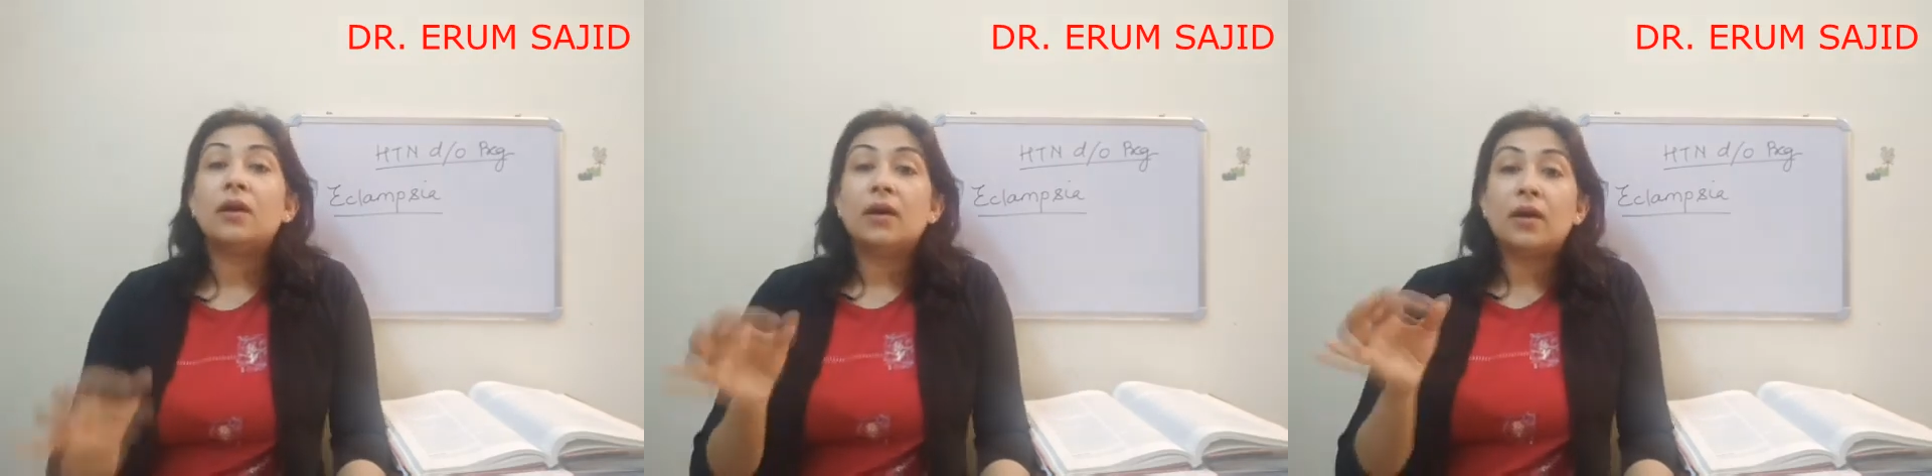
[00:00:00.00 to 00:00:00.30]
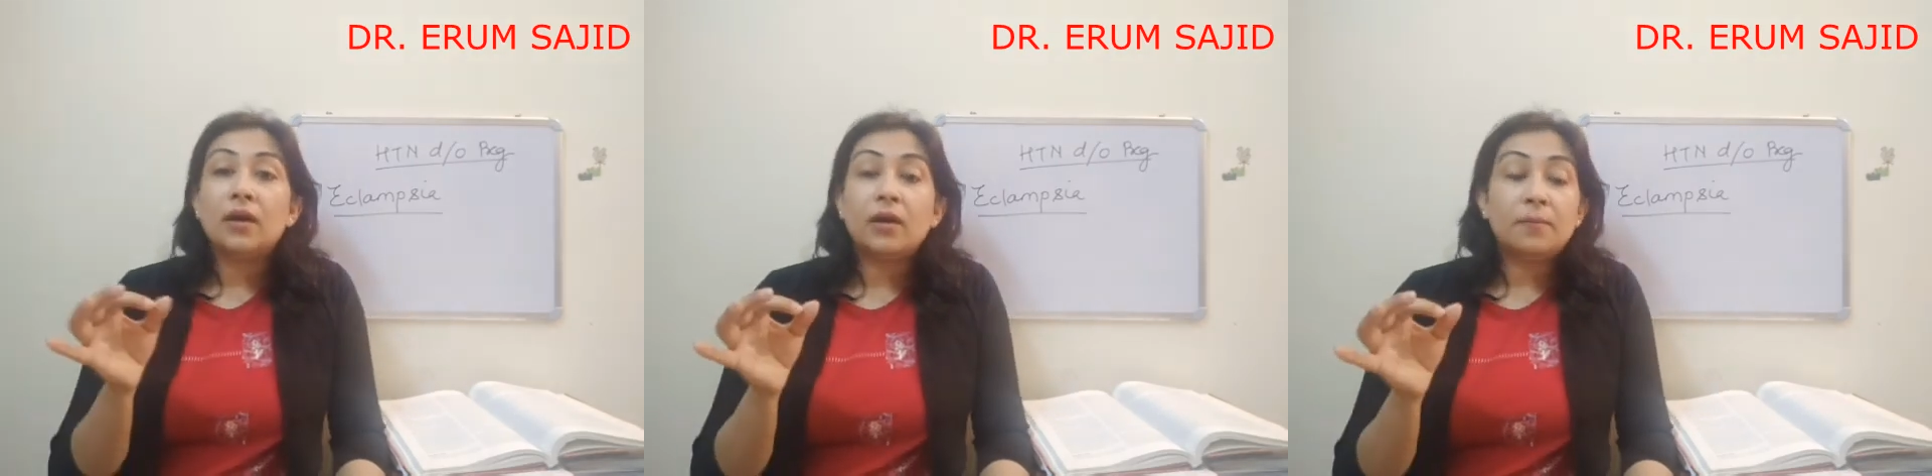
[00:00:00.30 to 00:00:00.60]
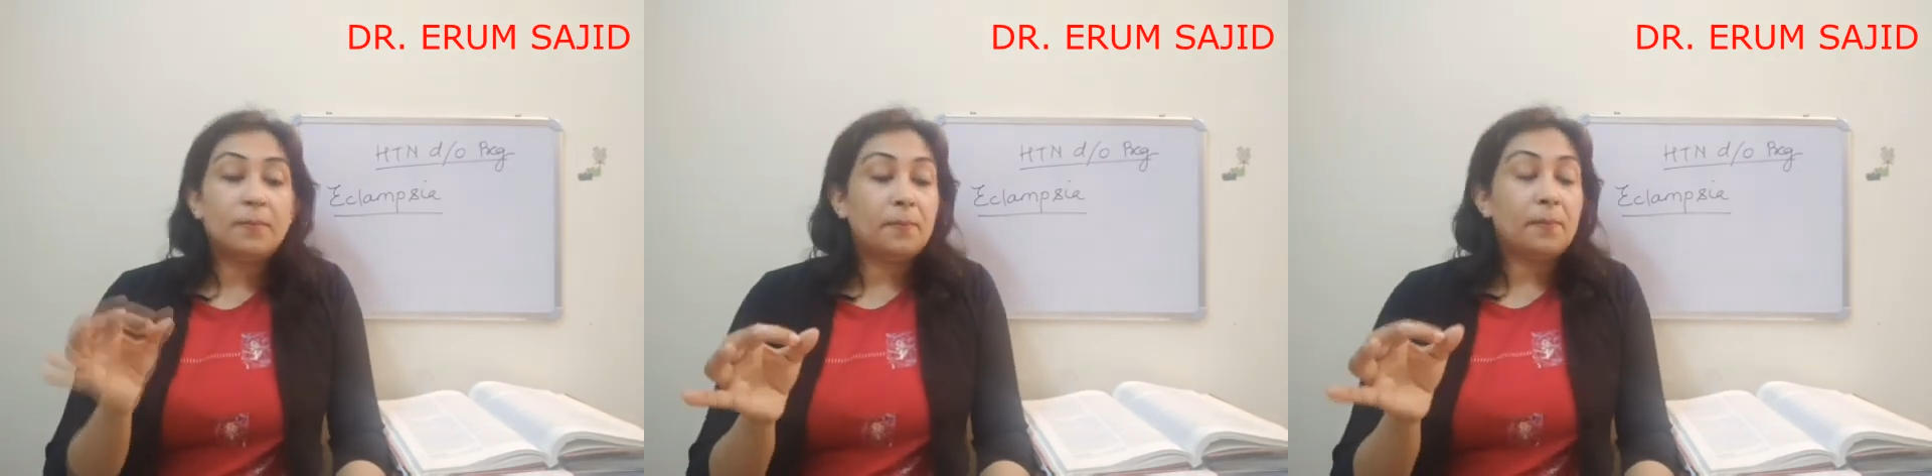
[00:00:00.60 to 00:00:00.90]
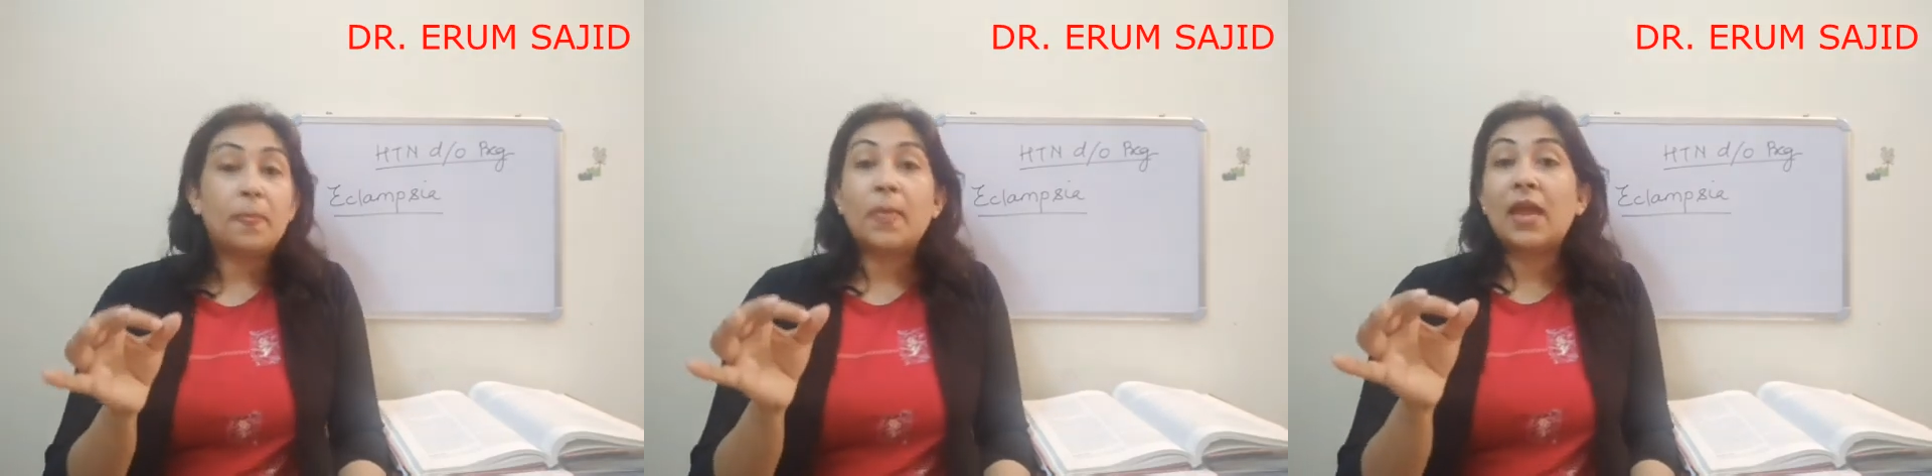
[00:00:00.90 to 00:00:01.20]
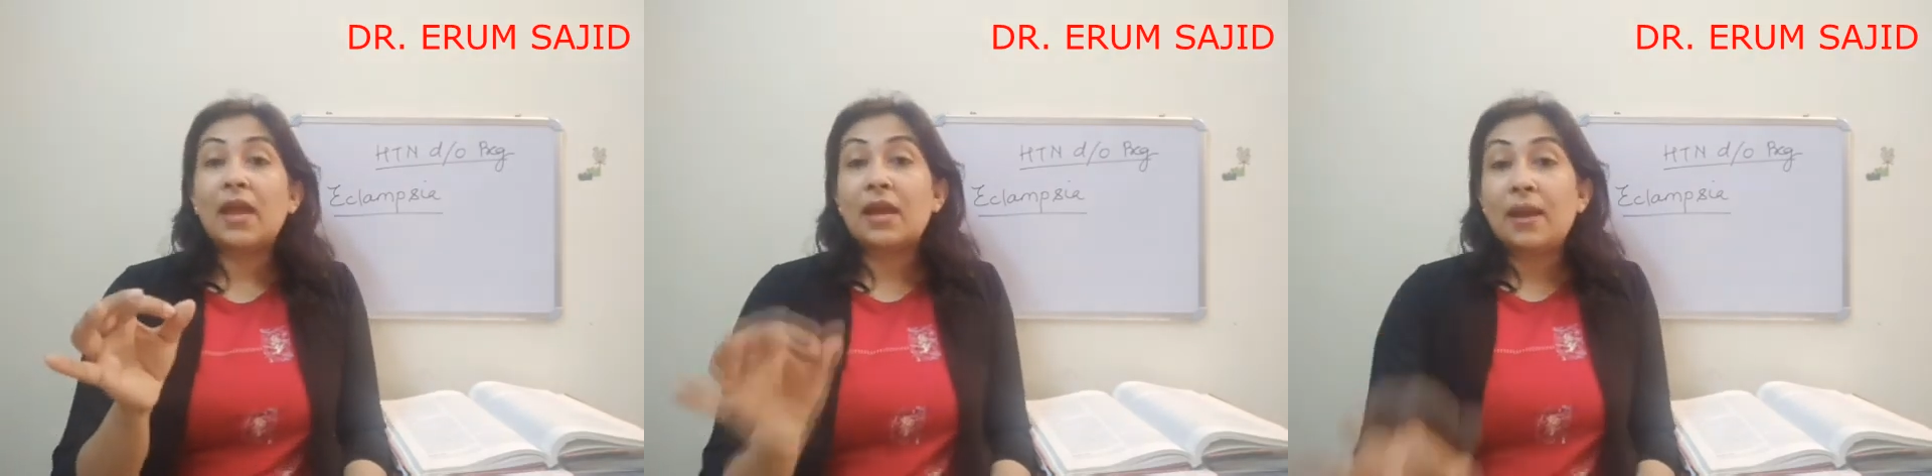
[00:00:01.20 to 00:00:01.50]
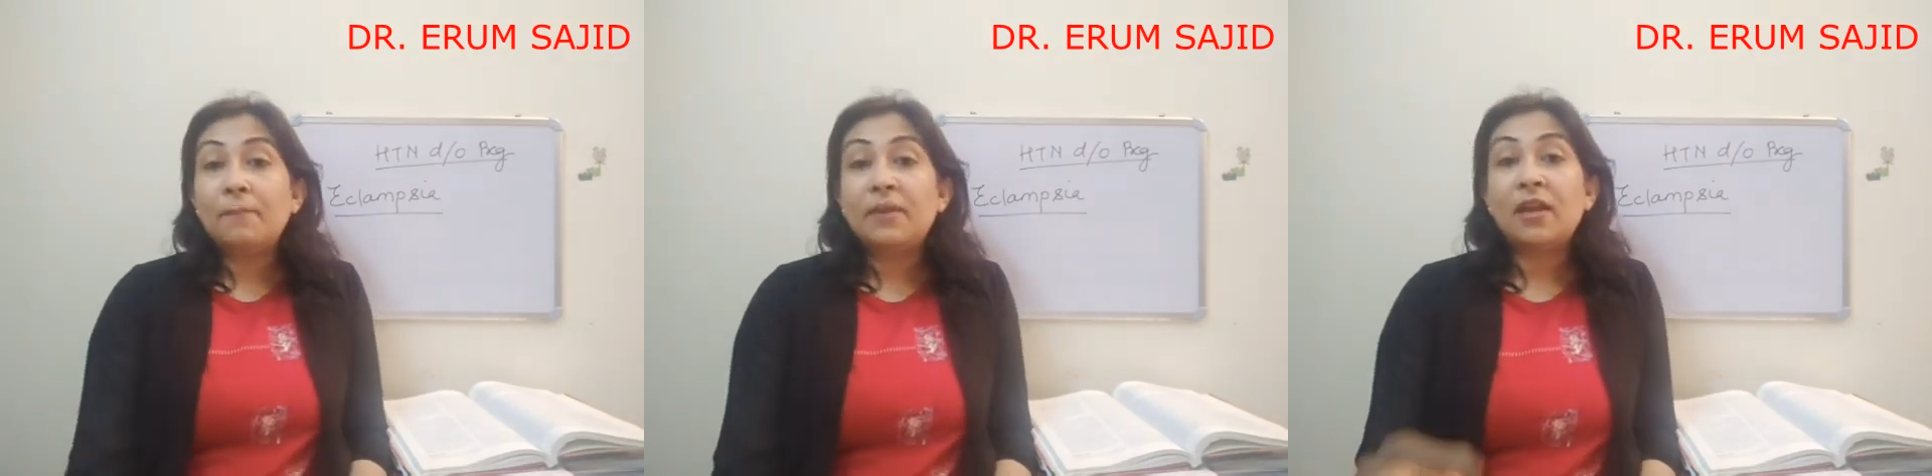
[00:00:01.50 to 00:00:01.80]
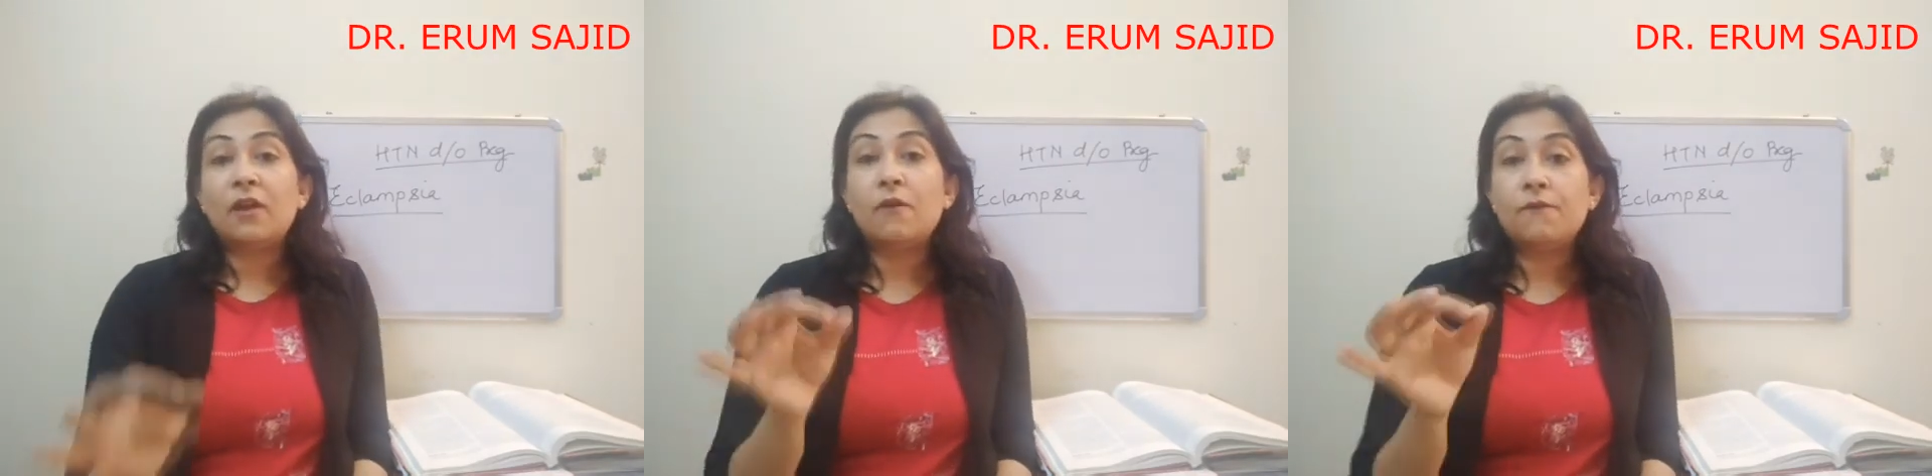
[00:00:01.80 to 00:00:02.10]
a
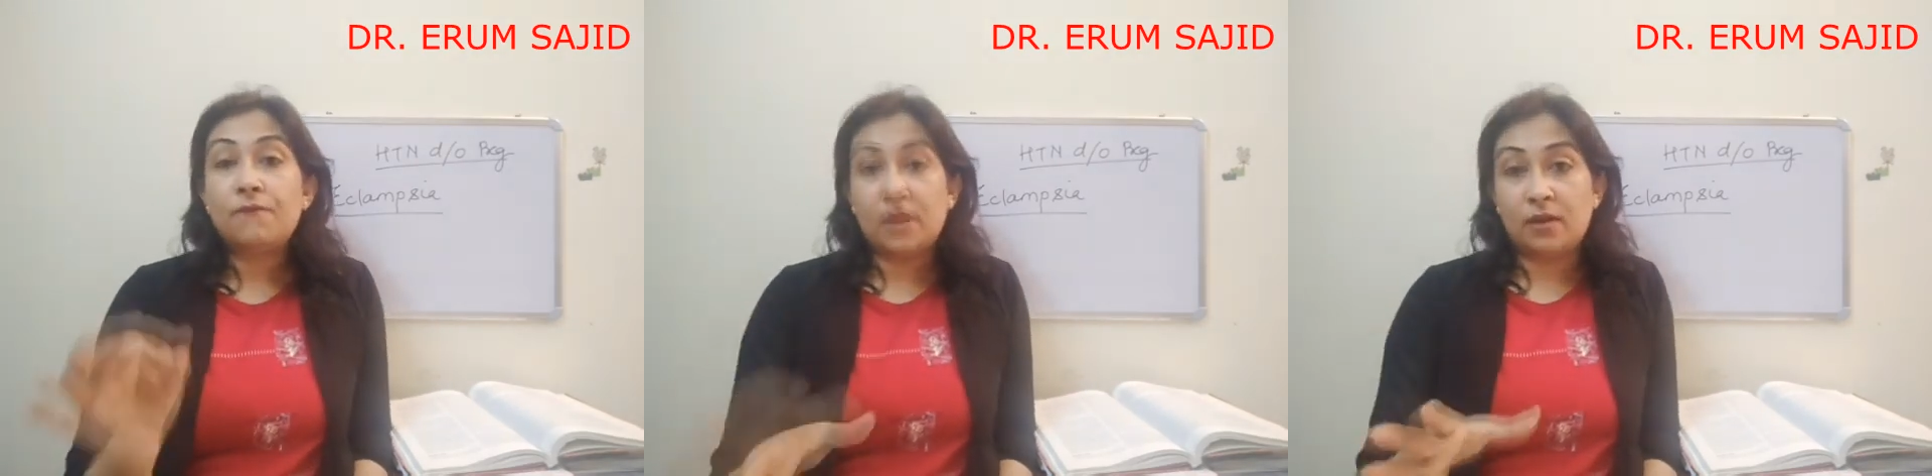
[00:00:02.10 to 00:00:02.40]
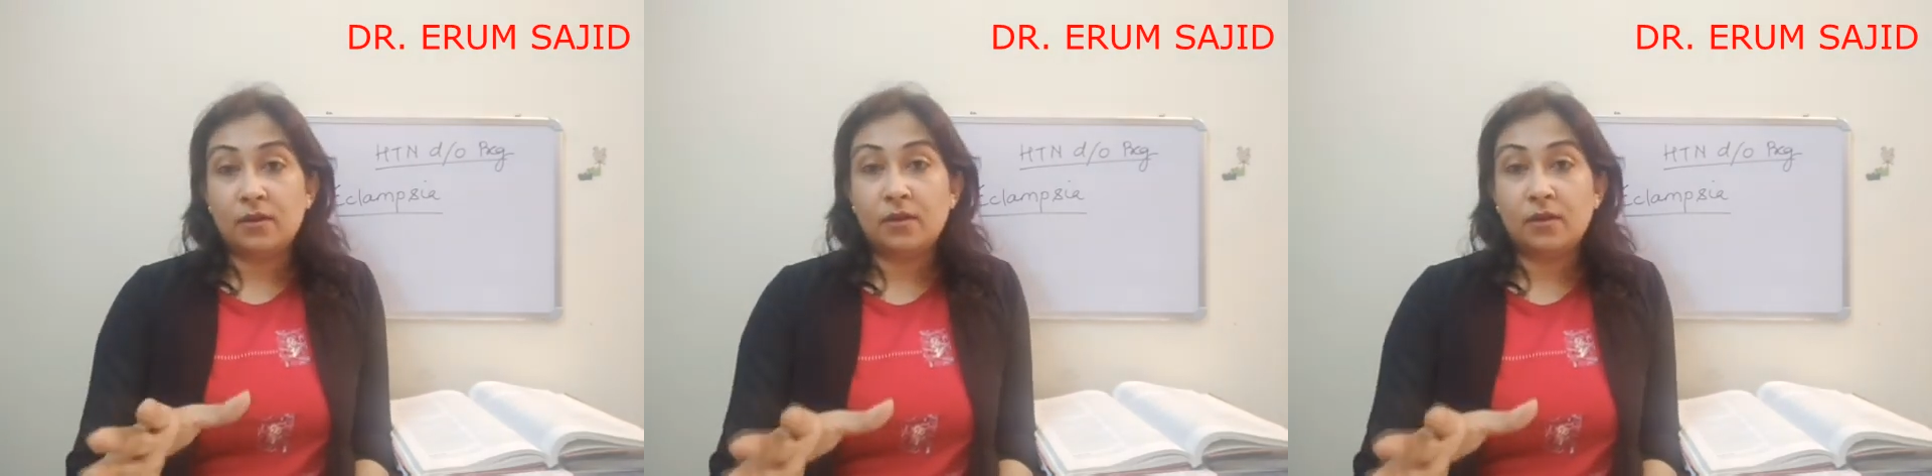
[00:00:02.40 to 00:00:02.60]
eclamptic fit?